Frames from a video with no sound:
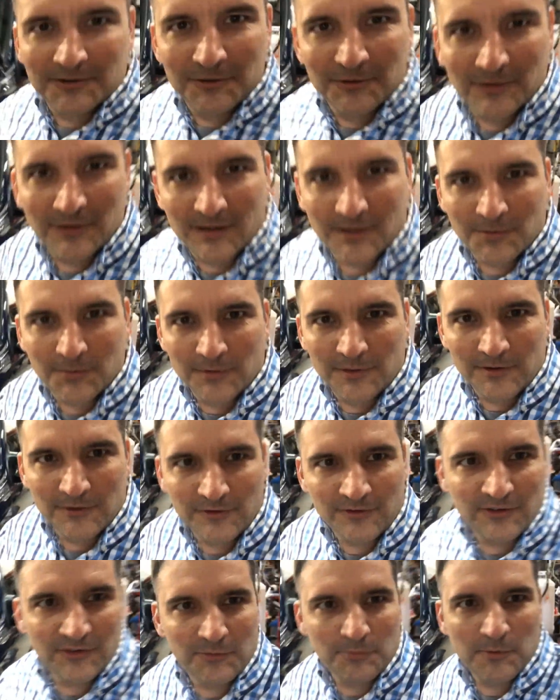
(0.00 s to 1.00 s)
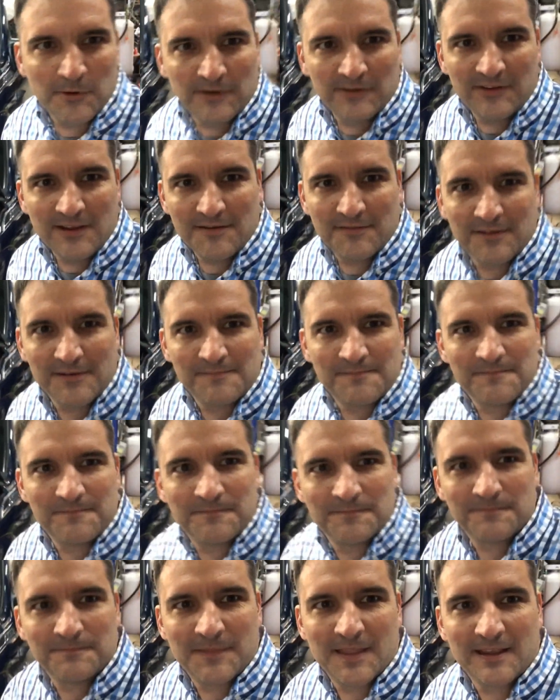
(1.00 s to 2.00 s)
good luck with your 6.7.
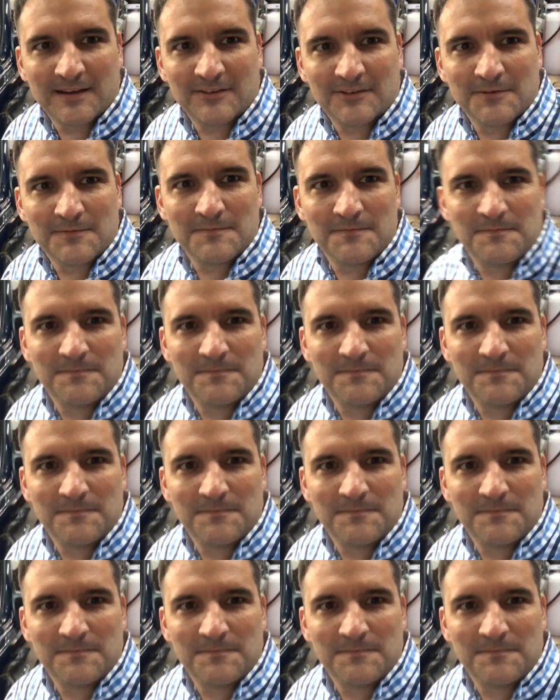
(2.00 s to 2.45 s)
Thanks.